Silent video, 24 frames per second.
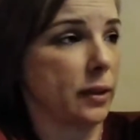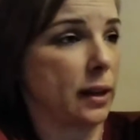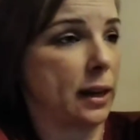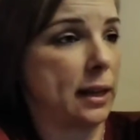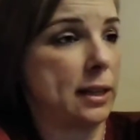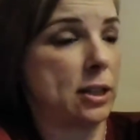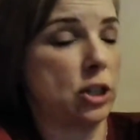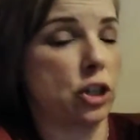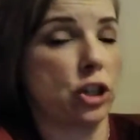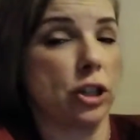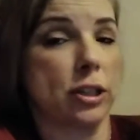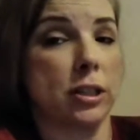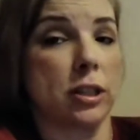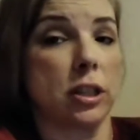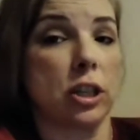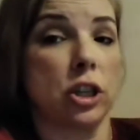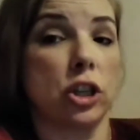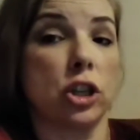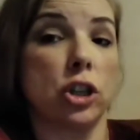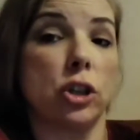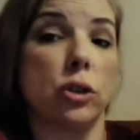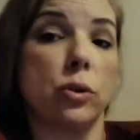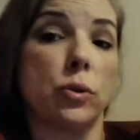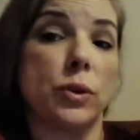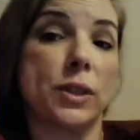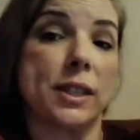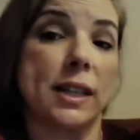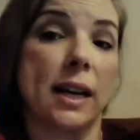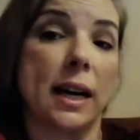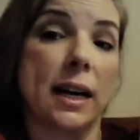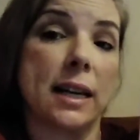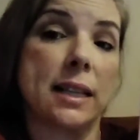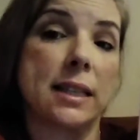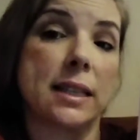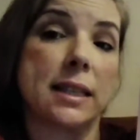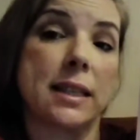it's just the two
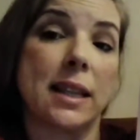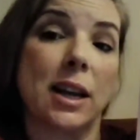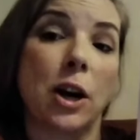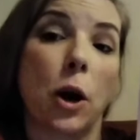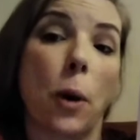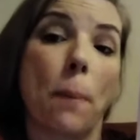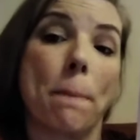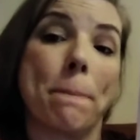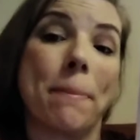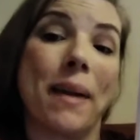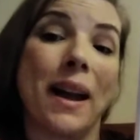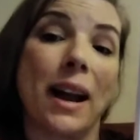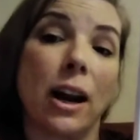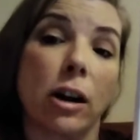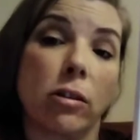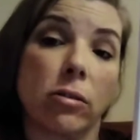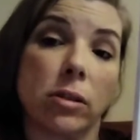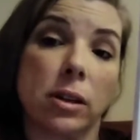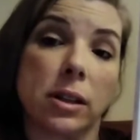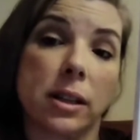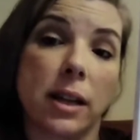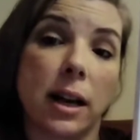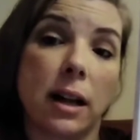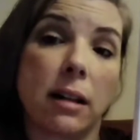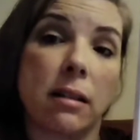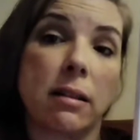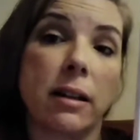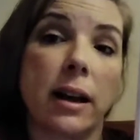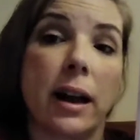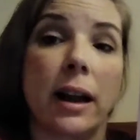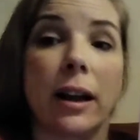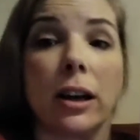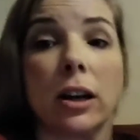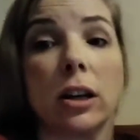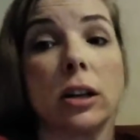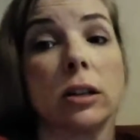sides that are parallel
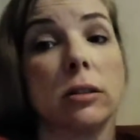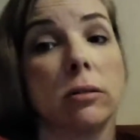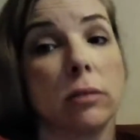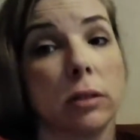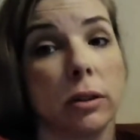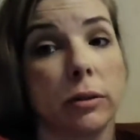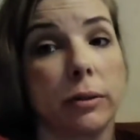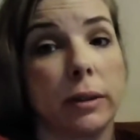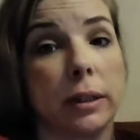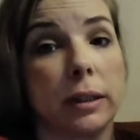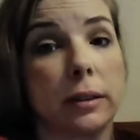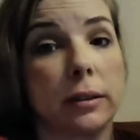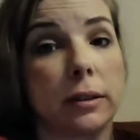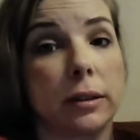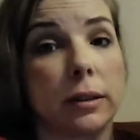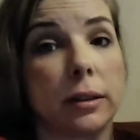and congruent.